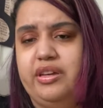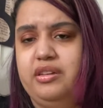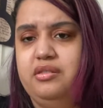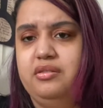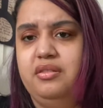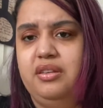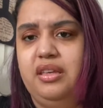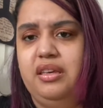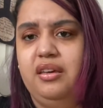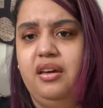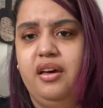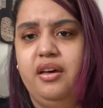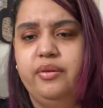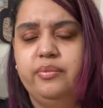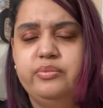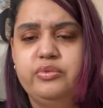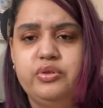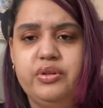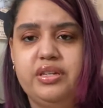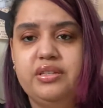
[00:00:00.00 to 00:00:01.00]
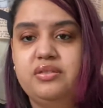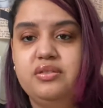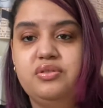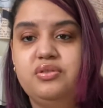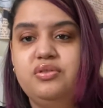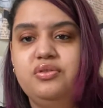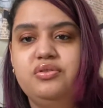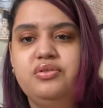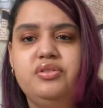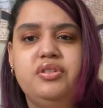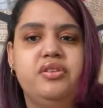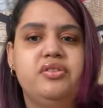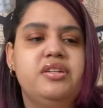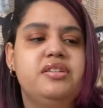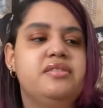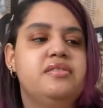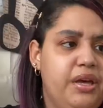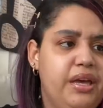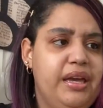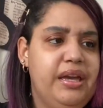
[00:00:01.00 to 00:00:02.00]
in the um, Drake Sisters
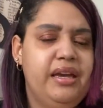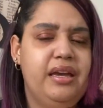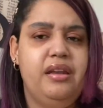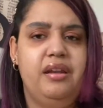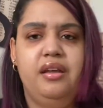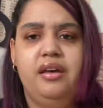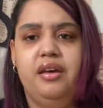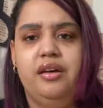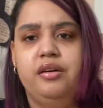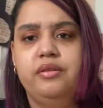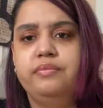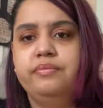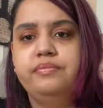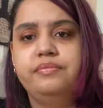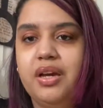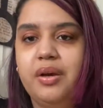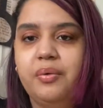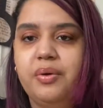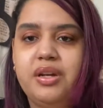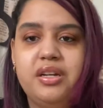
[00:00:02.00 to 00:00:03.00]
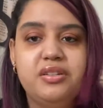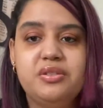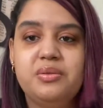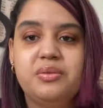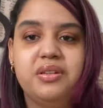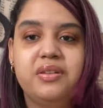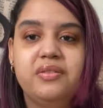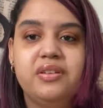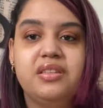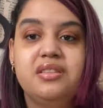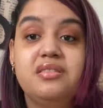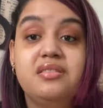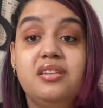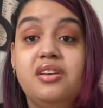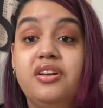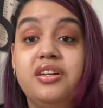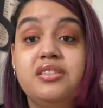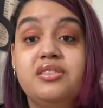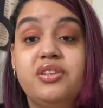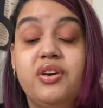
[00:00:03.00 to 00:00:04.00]
series. And um, I wanted to reread the
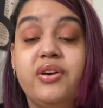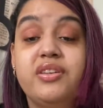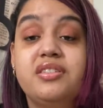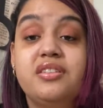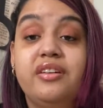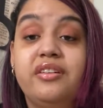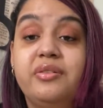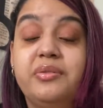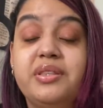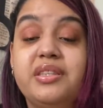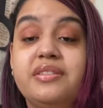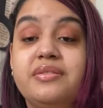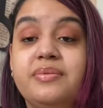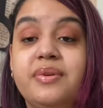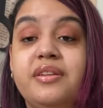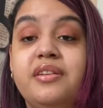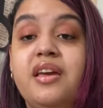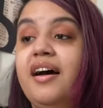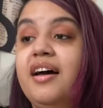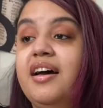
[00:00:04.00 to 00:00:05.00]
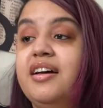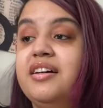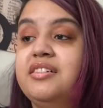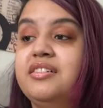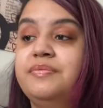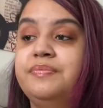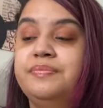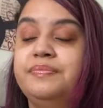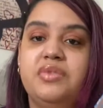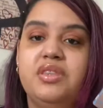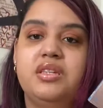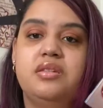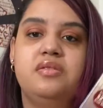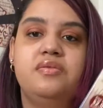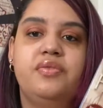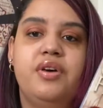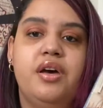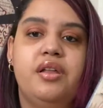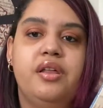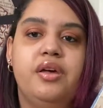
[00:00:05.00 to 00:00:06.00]
series, so I started with this one. Um, this
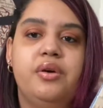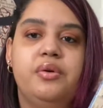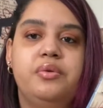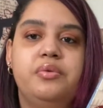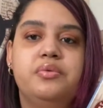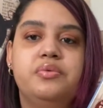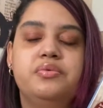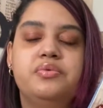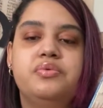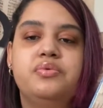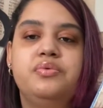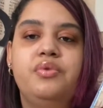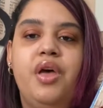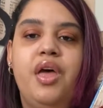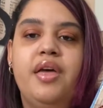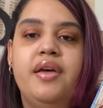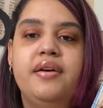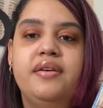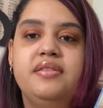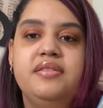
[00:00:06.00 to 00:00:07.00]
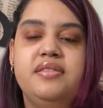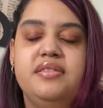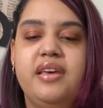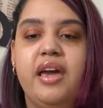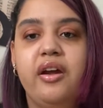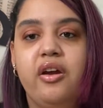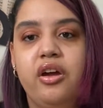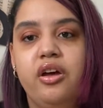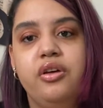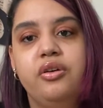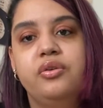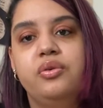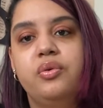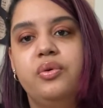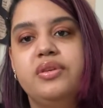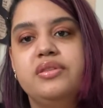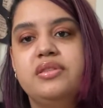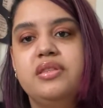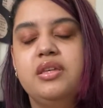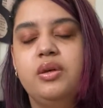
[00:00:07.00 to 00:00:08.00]
follows Sarah, who
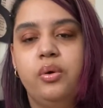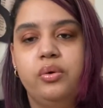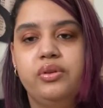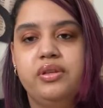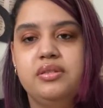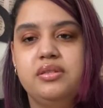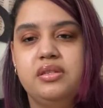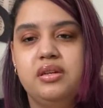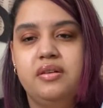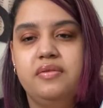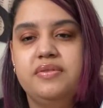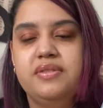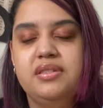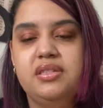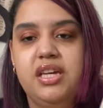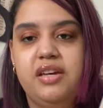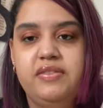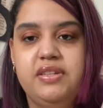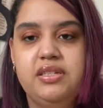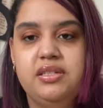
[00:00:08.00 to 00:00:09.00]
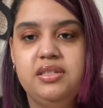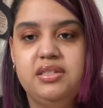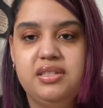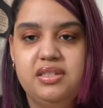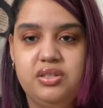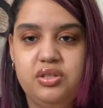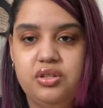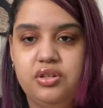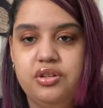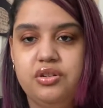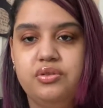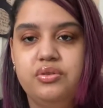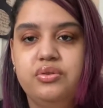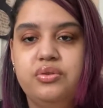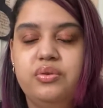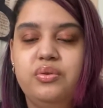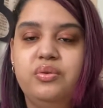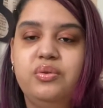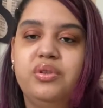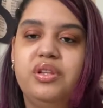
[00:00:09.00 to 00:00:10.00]
is the oldest of seven sisters
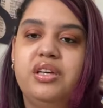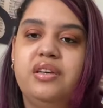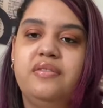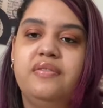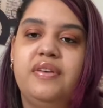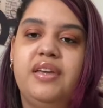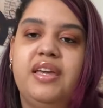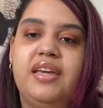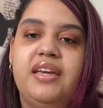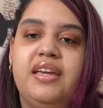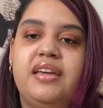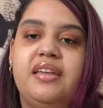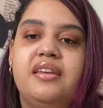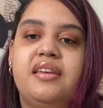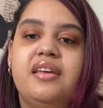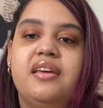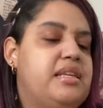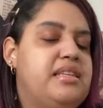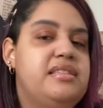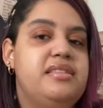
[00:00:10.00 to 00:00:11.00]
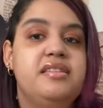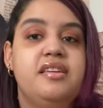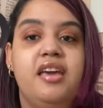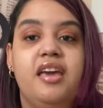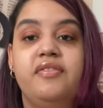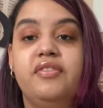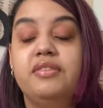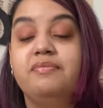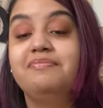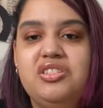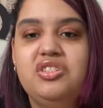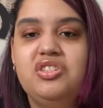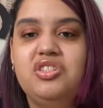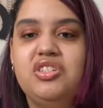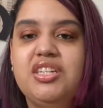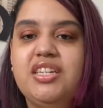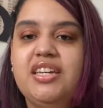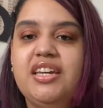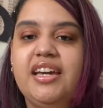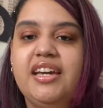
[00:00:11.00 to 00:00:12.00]
who live in Sea Haven,
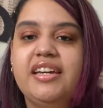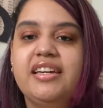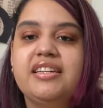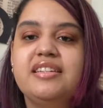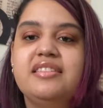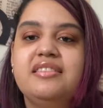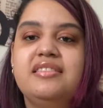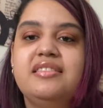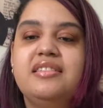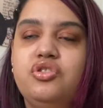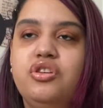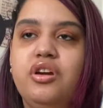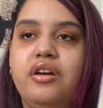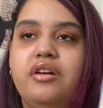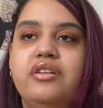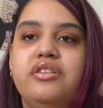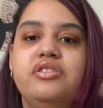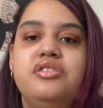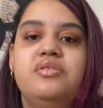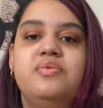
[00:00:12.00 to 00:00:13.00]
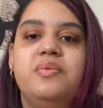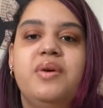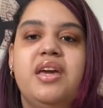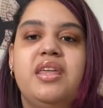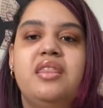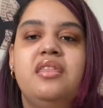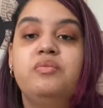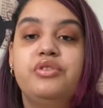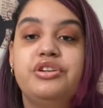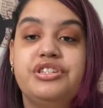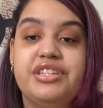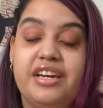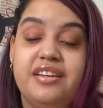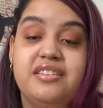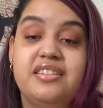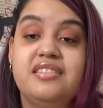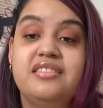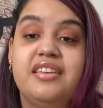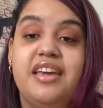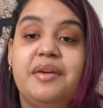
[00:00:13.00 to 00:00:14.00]
she is charged with
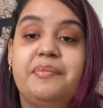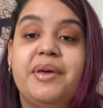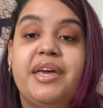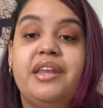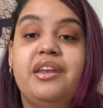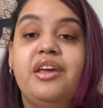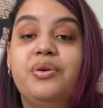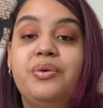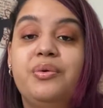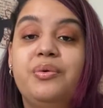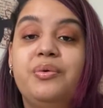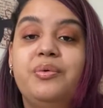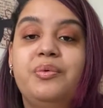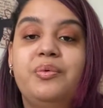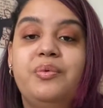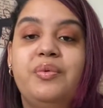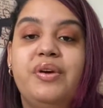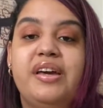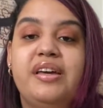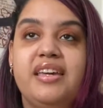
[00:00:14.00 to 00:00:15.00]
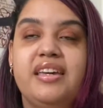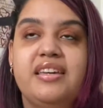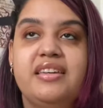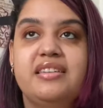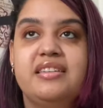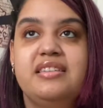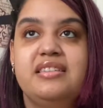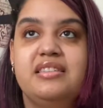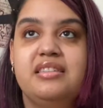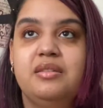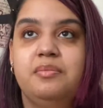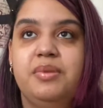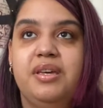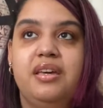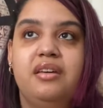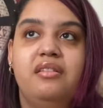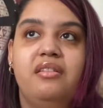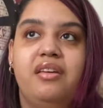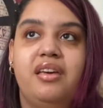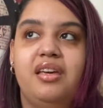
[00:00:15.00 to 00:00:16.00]
protecting Damon, who is a
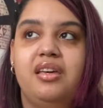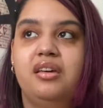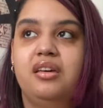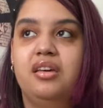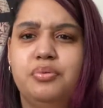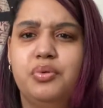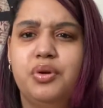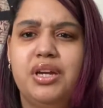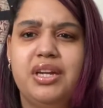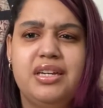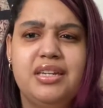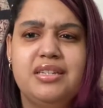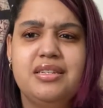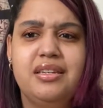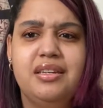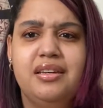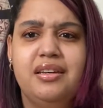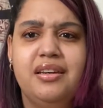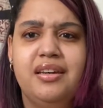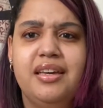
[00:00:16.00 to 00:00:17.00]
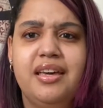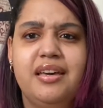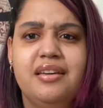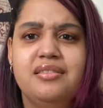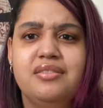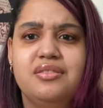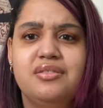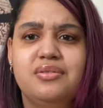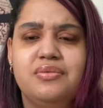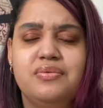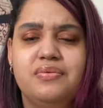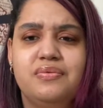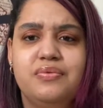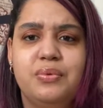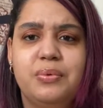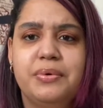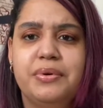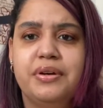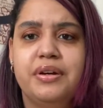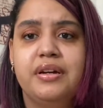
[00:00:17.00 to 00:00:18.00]
big, like, brain, I guess,
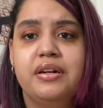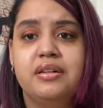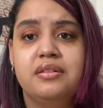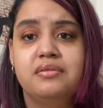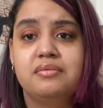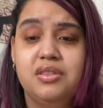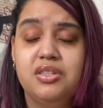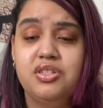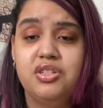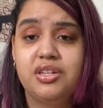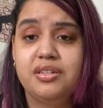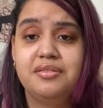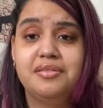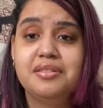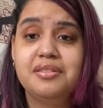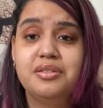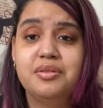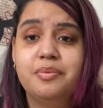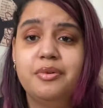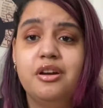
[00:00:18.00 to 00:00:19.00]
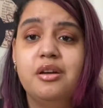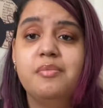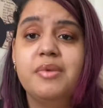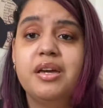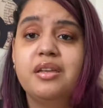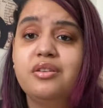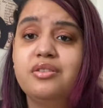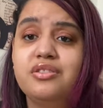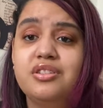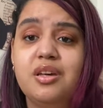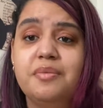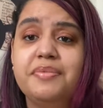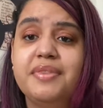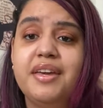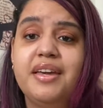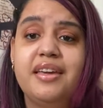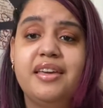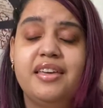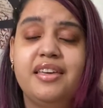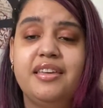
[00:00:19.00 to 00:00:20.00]
for the Justice Department or
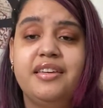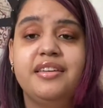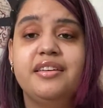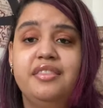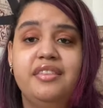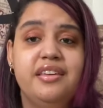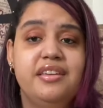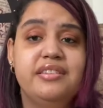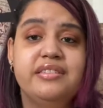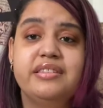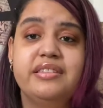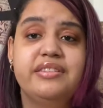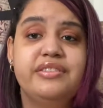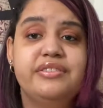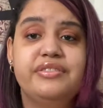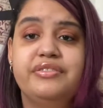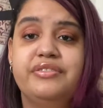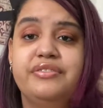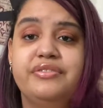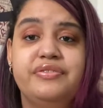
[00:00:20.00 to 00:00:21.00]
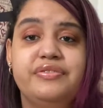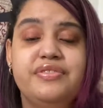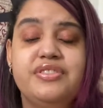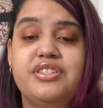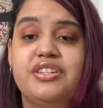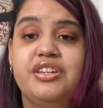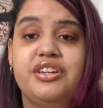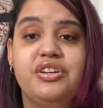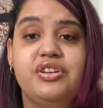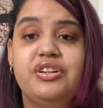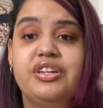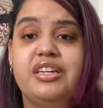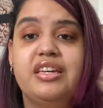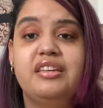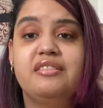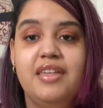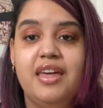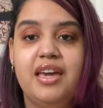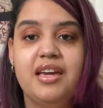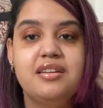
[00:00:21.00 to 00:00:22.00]
something. He thinks of security
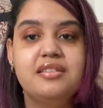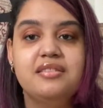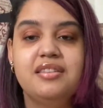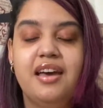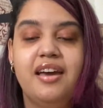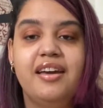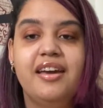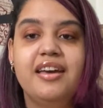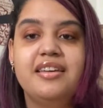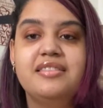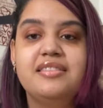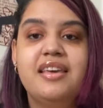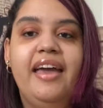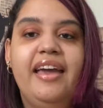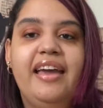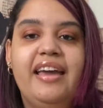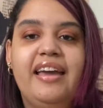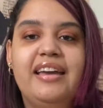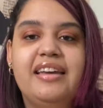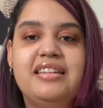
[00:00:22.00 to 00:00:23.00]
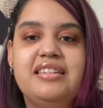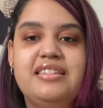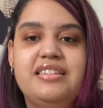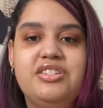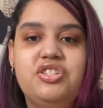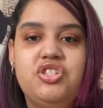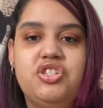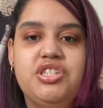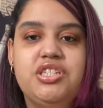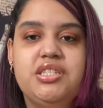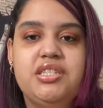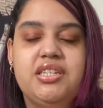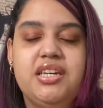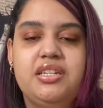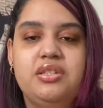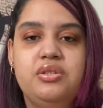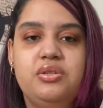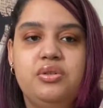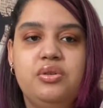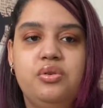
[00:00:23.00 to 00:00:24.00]
things, I guess. And she's
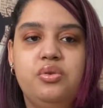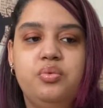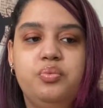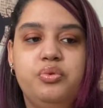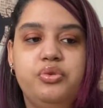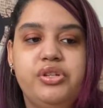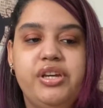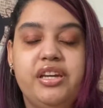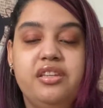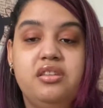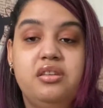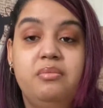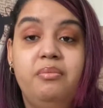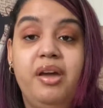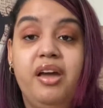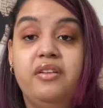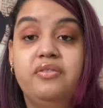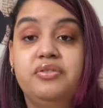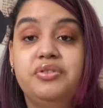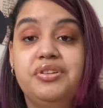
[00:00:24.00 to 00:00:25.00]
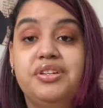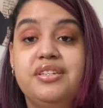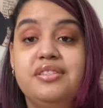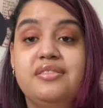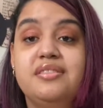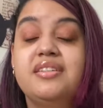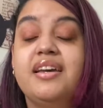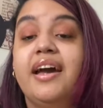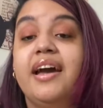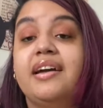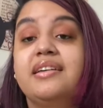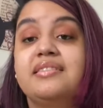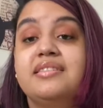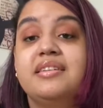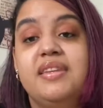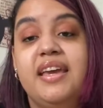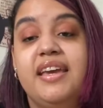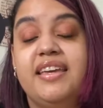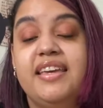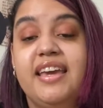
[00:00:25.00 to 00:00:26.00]
set to protect him after he's attacked
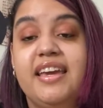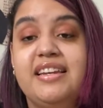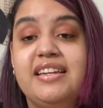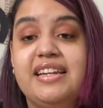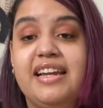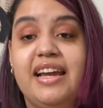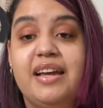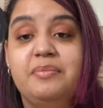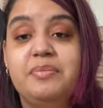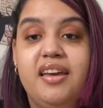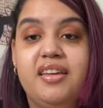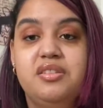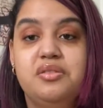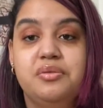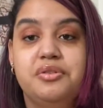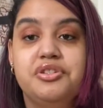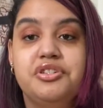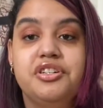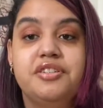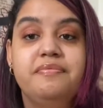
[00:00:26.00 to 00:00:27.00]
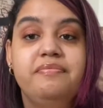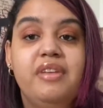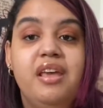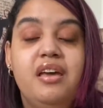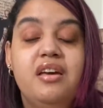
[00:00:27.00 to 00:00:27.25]
and kidnapped and tortured.